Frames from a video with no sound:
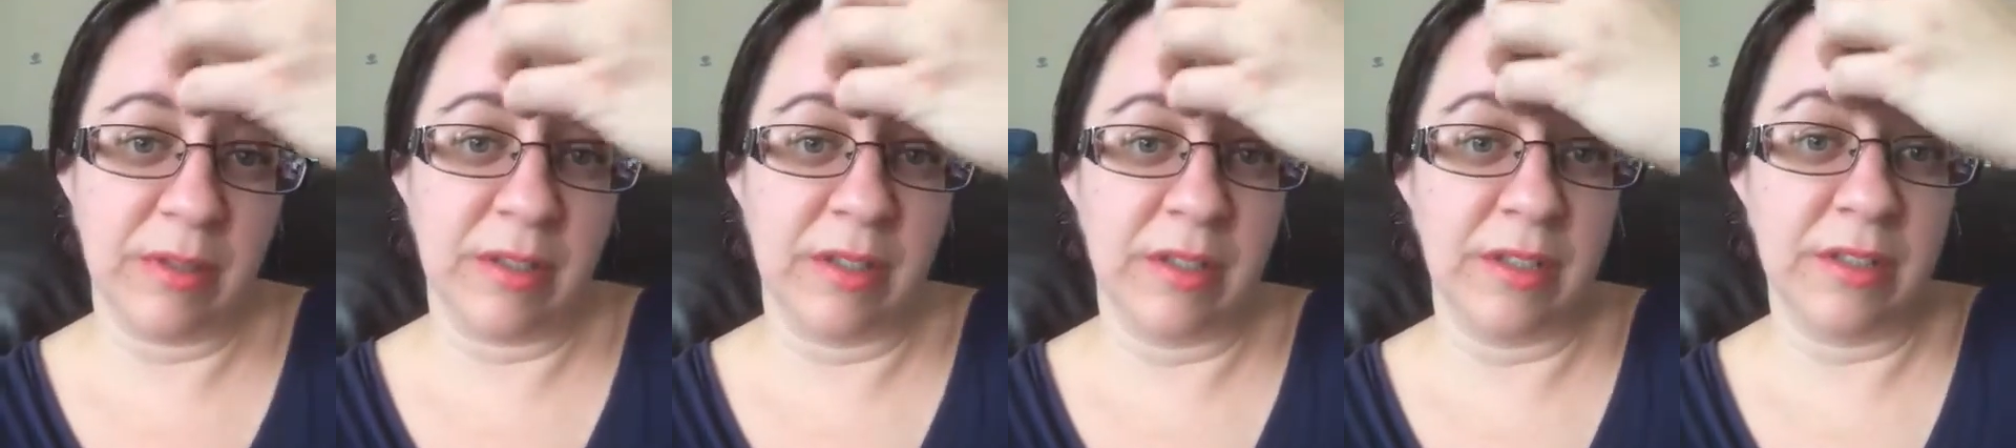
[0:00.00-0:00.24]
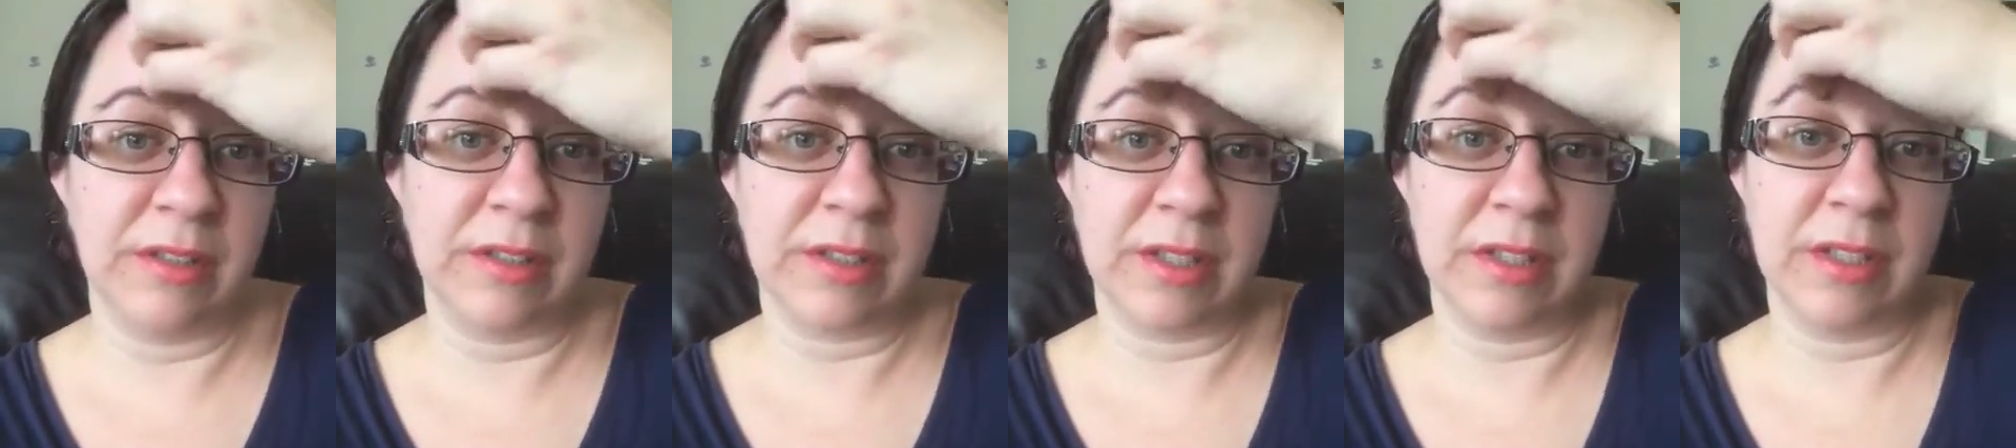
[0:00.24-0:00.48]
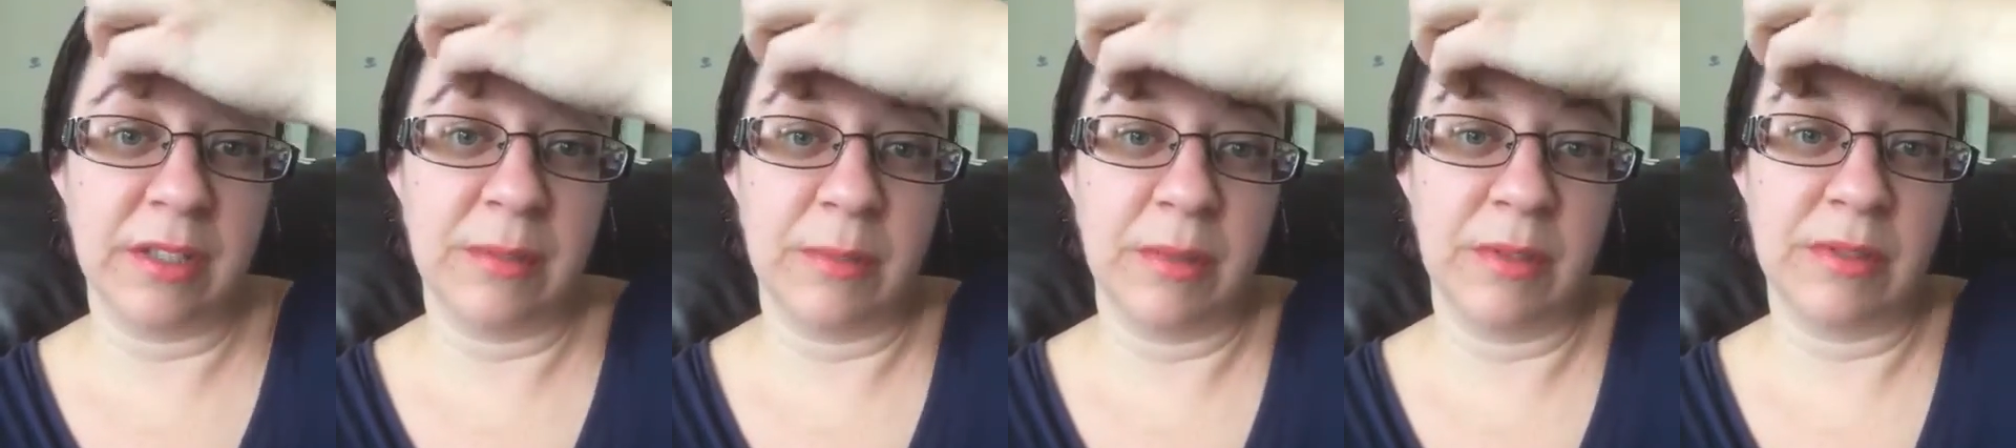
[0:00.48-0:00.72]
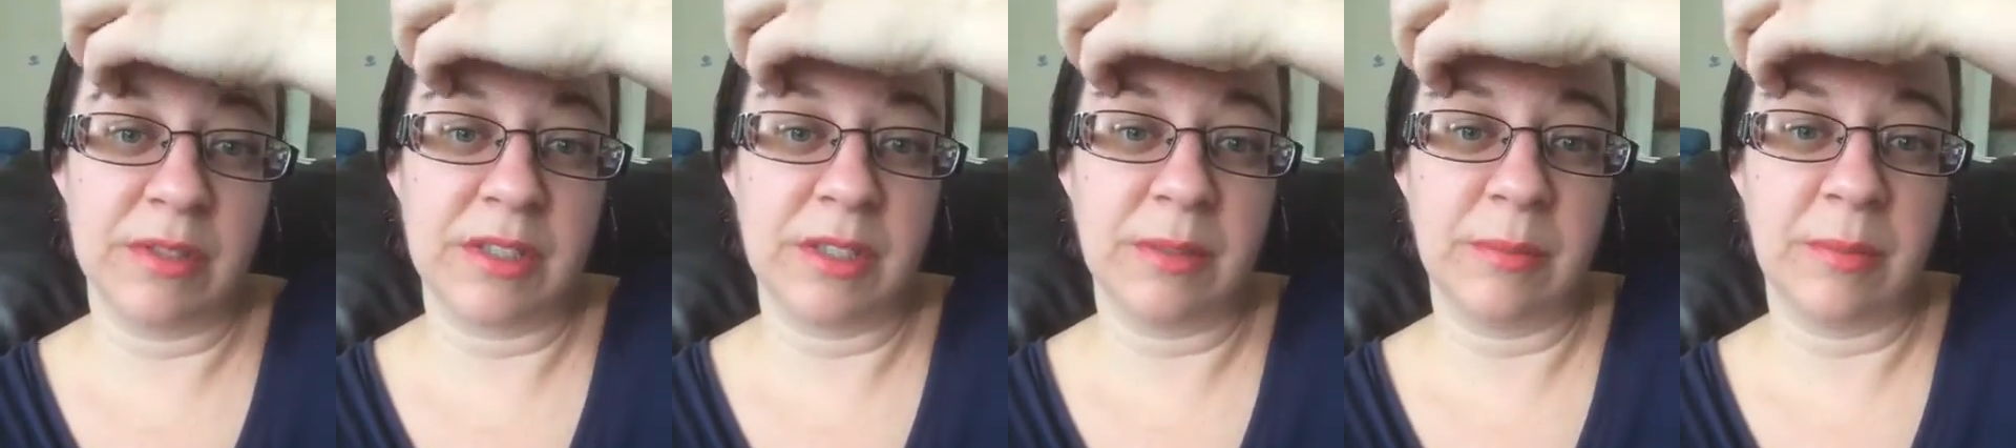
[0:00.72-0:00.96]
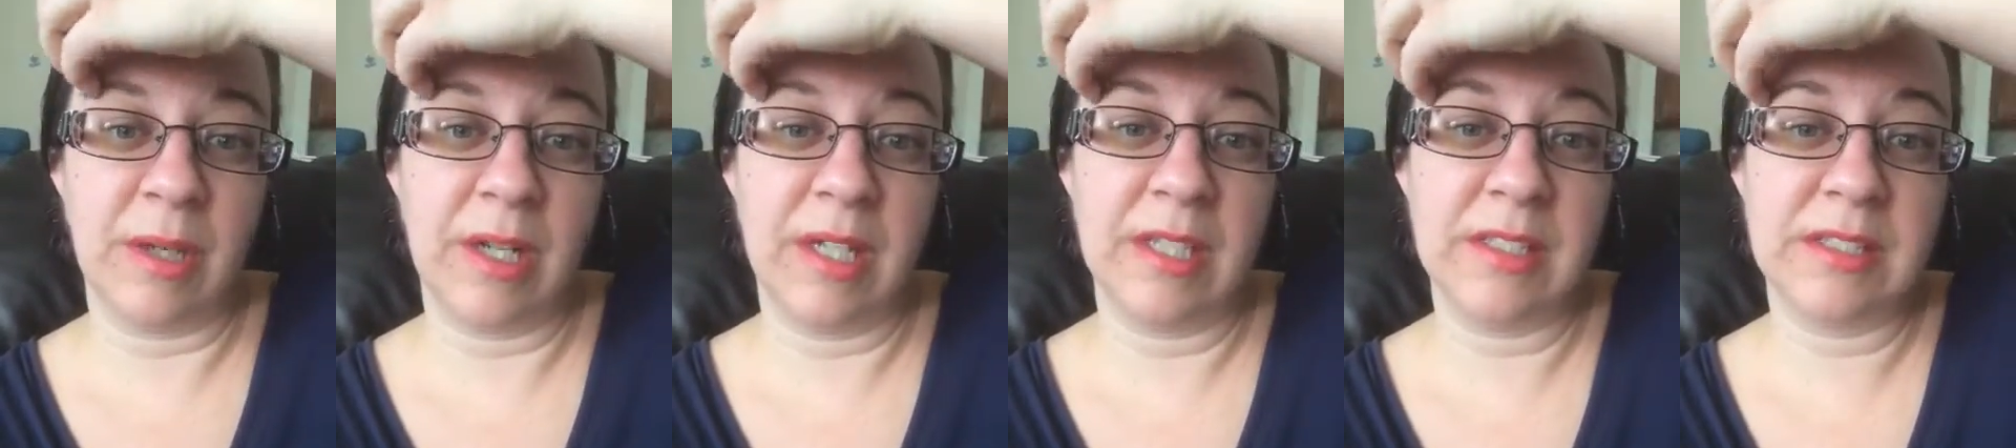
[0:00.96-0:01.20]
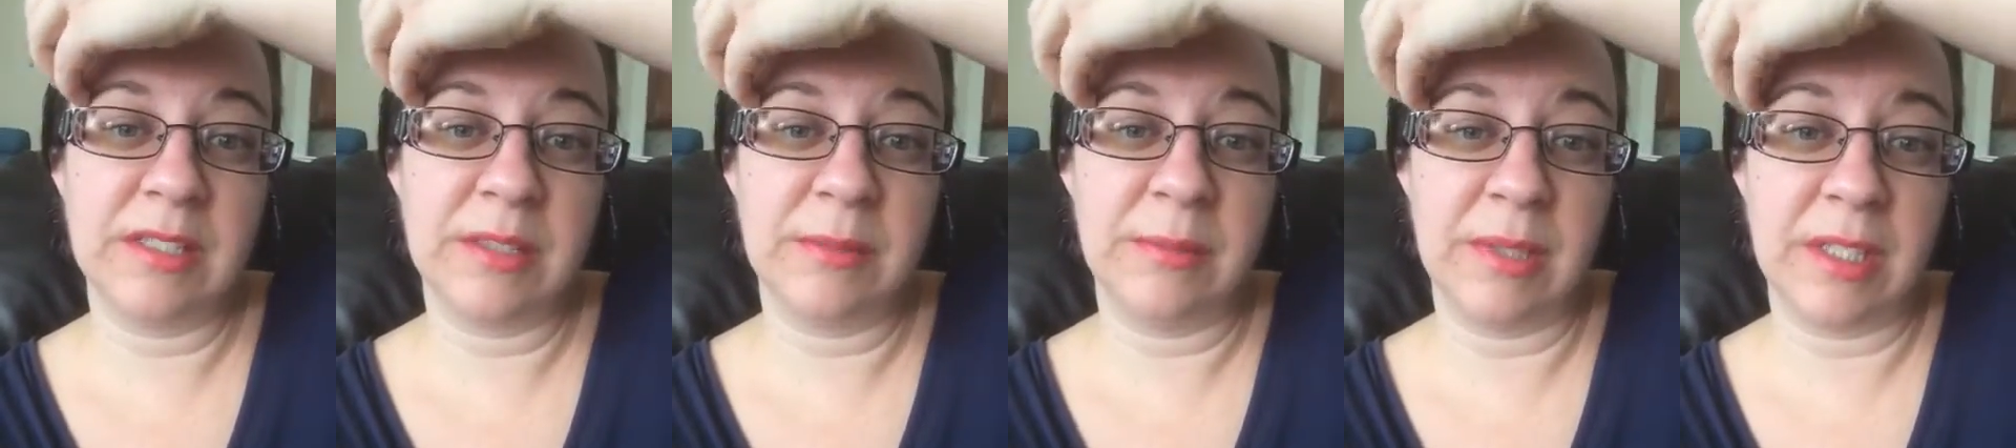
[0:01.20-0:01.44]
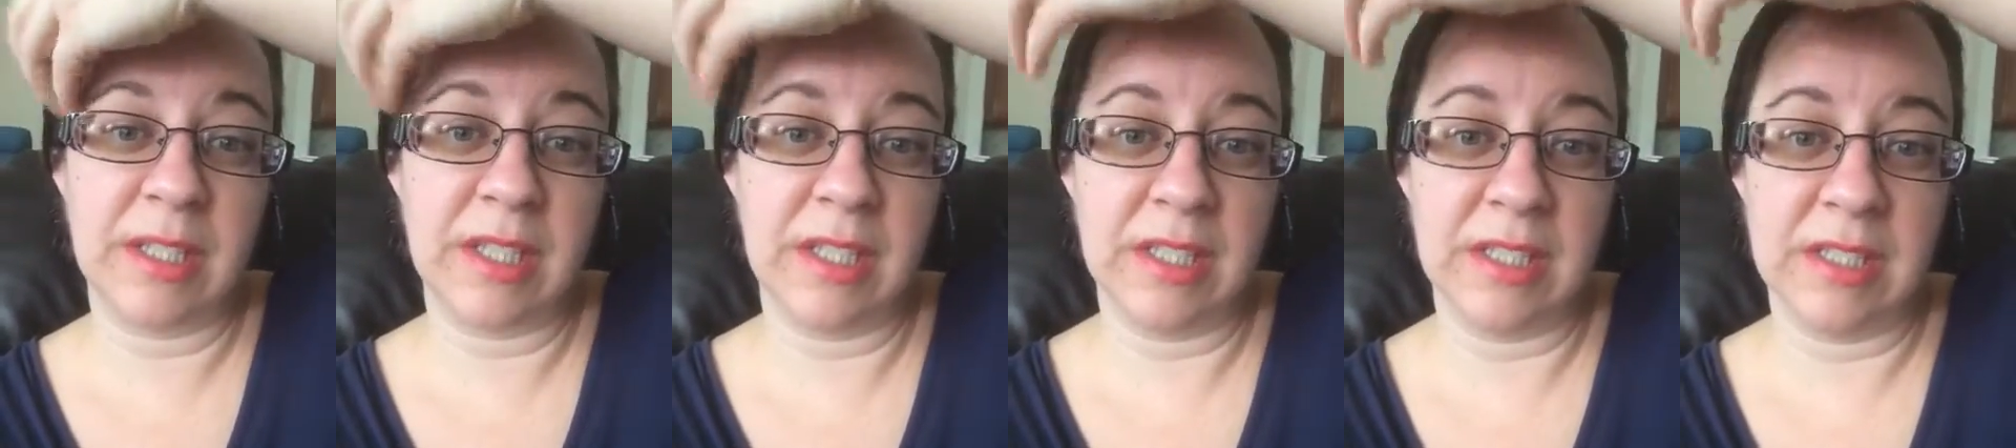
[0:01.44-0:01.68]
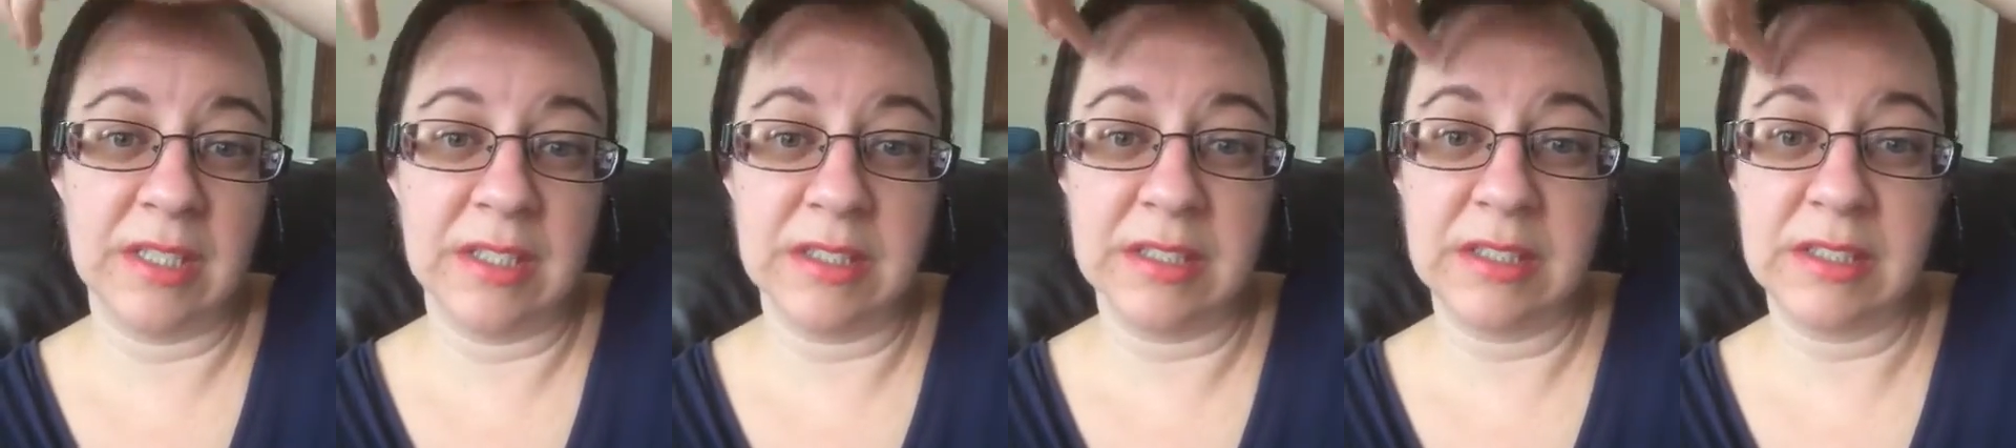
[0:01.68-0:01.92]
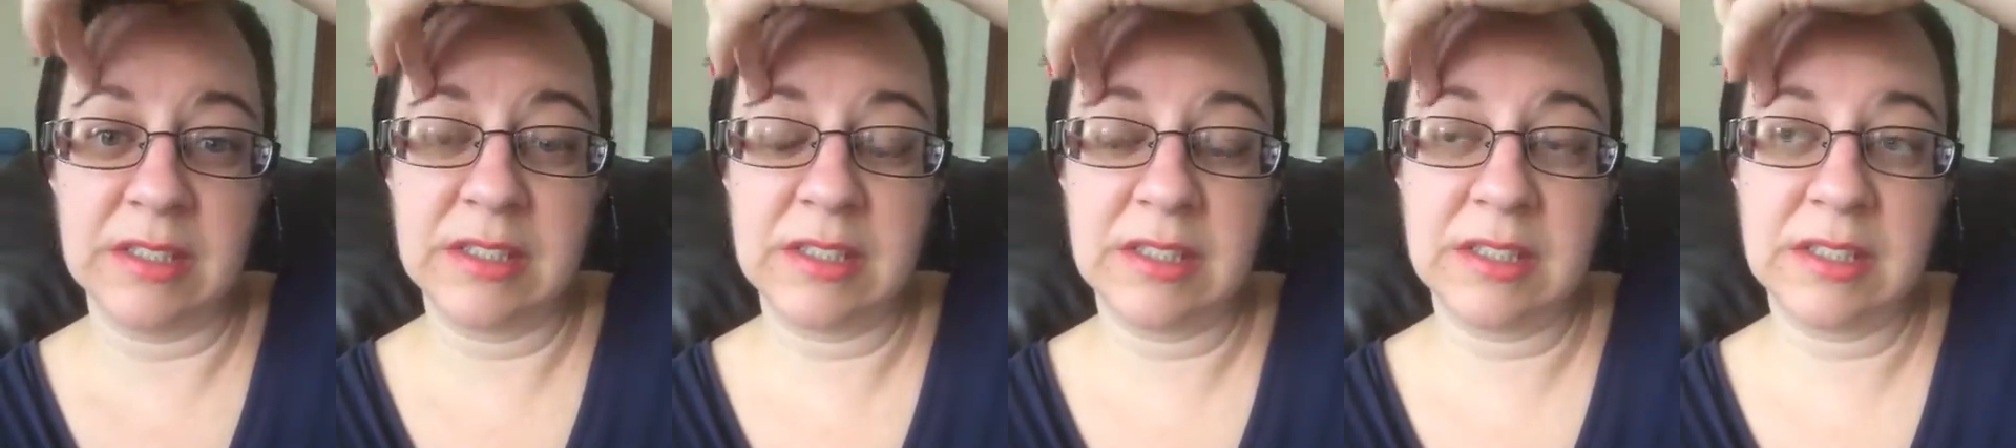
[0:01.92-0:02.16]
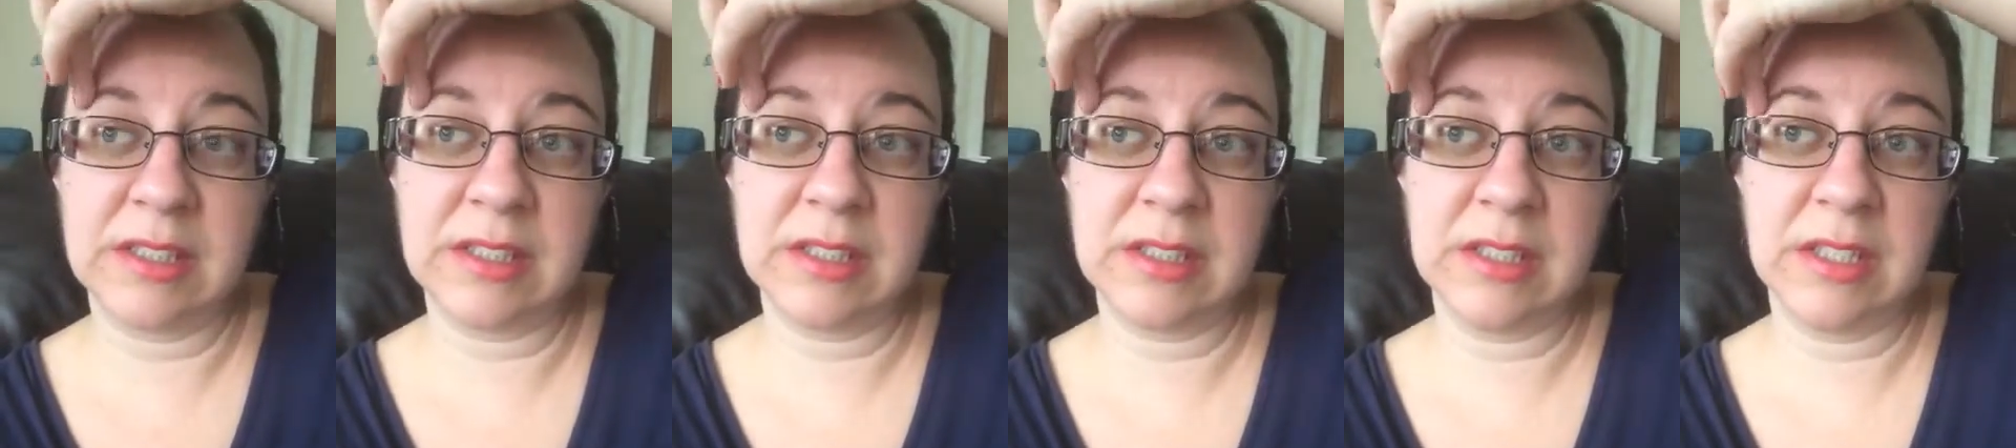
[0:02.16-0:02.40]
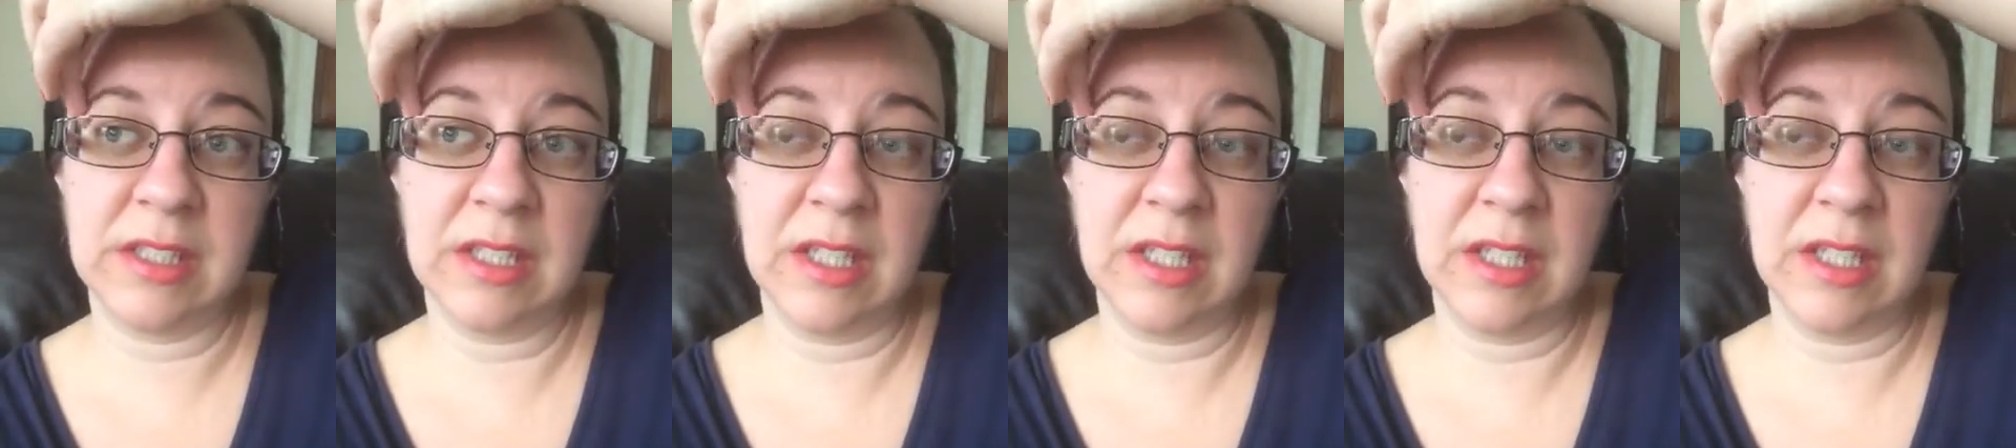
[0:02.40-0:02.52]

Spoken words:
they're usually the most depressed because,